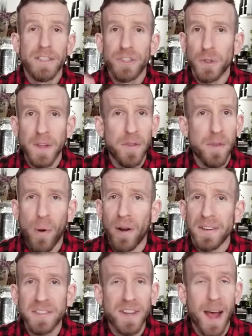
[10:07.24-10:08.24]
Don't let the
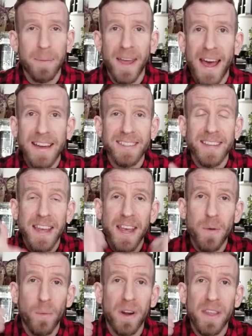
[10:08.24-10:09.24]
party stop, guys.
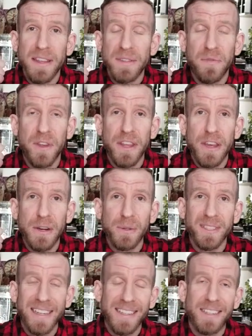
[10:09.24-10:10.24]
Hit one of these
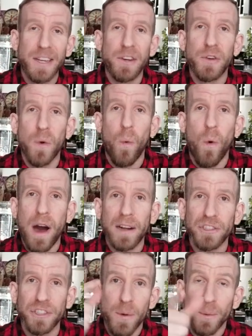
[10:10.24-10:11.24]
videos, continue to
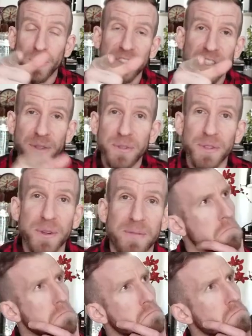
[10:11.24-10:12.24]
watch, and we'll see you
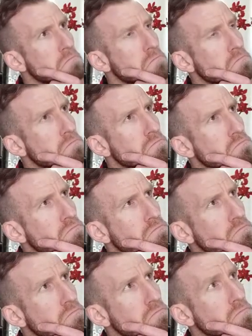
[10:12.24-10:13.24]
soon.